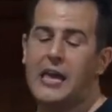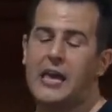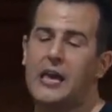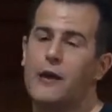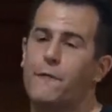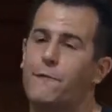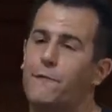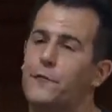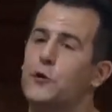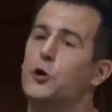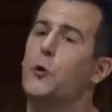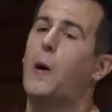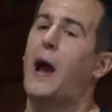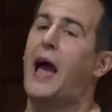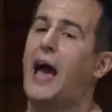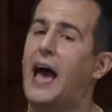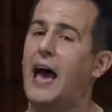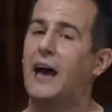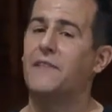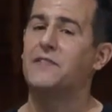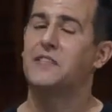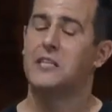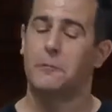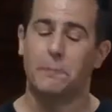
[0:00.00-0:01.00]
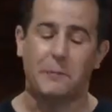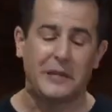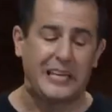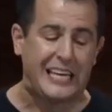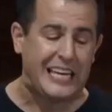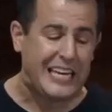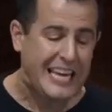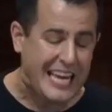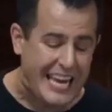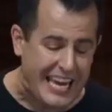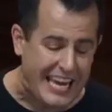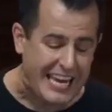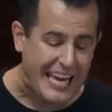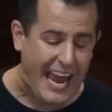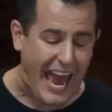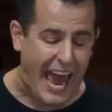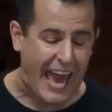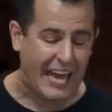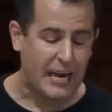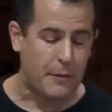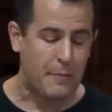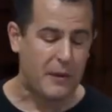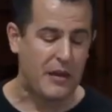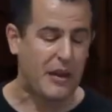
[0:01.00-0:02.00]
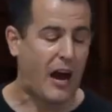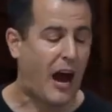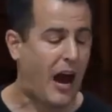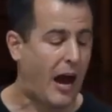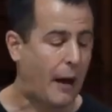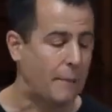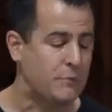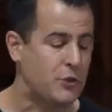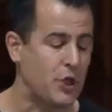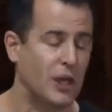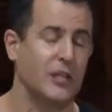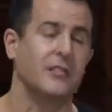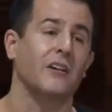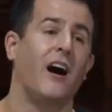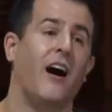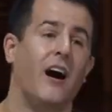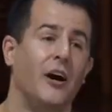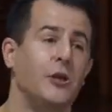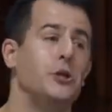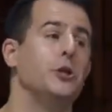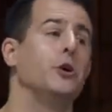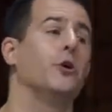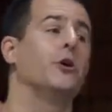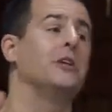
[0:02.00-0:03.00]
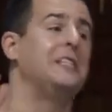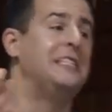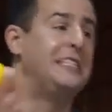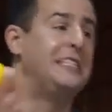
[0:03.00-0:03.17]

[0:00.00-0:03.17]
if you have simply an inanimate object on your